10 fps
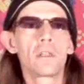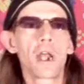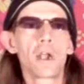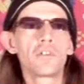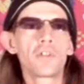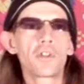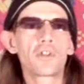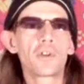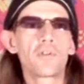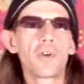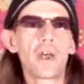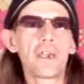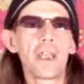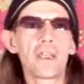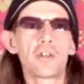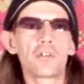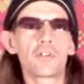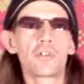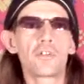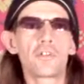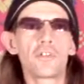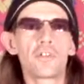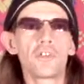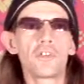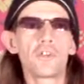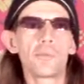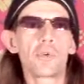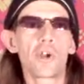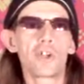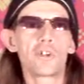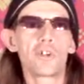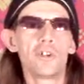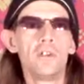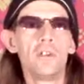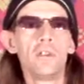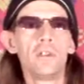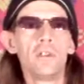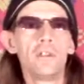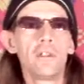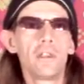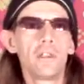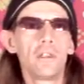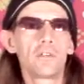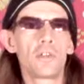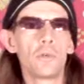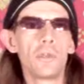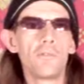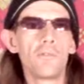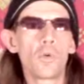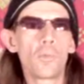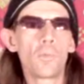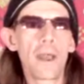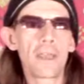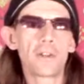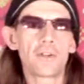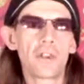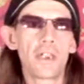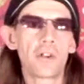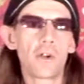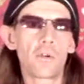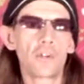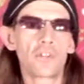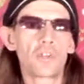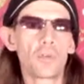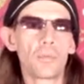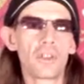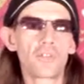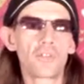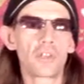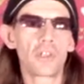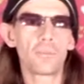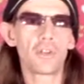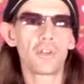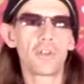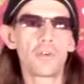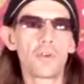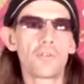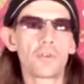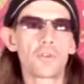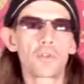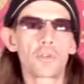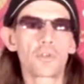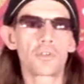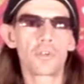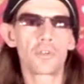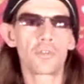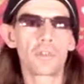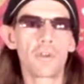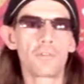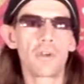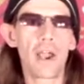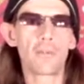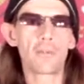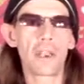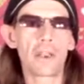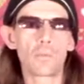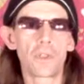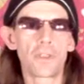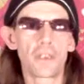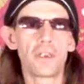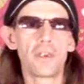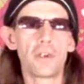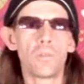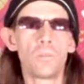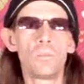Unjustified anger turns into depression. To be ruled by your ego is to be asleep to universal truth around and within you.